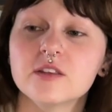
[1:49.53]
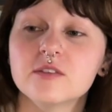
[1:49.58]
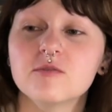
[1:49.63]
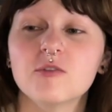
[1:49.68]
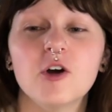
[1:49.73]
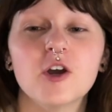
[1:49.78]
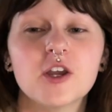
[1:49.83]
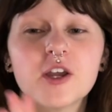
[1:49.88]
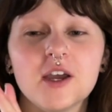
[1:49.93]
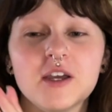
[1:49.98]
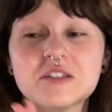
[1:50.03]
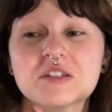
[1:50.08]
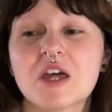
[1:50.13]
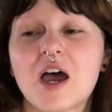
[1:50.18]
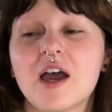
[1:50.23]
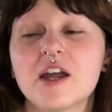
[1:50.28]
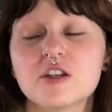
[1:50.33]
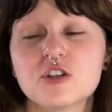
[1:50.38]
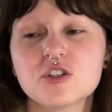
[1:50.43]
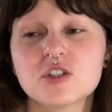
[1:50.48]
look guys,
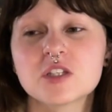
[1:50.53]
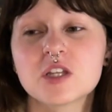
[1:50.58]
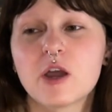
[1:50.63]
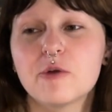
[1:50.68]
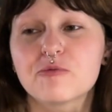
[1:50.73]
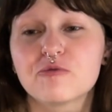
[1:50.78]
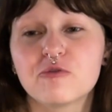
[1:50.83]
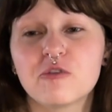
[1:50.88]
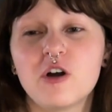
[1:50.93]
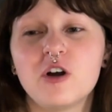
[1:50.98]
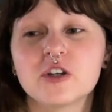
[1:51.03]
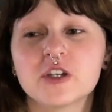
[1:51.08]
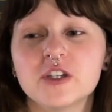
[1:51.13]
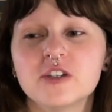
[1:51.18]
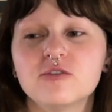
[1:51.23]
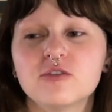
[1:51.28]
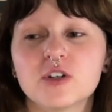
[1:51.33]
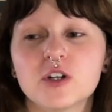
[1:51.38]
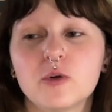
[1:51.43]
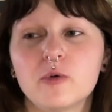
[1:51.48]
I just stopped
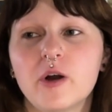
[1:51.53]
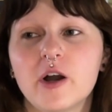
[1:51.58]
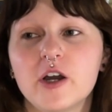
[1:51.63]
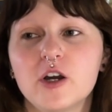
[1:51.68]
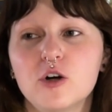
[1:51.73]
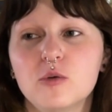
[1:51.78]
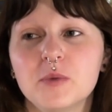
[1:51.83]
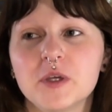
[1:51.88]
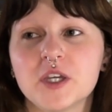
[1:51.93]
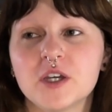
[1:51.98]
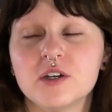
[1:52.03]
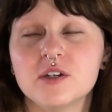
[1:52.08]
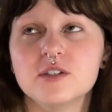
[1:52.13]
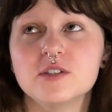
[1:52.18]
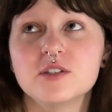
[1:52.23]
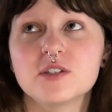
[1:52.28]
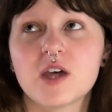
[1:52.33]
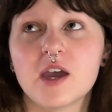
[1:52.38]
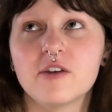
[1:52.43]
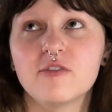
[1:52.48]
vlogging for a while
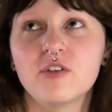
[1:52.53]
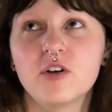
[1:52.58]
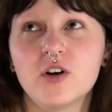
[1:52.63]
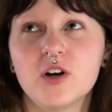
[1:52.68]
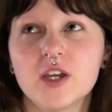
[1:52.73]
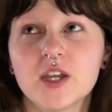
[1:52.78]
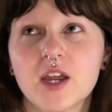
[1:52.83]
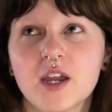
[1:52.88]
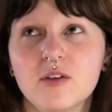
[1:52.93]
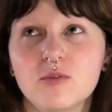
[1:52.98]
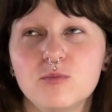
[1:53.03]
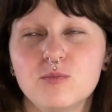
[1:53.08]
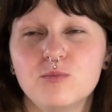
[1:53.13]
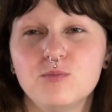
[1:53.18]
because I felt like I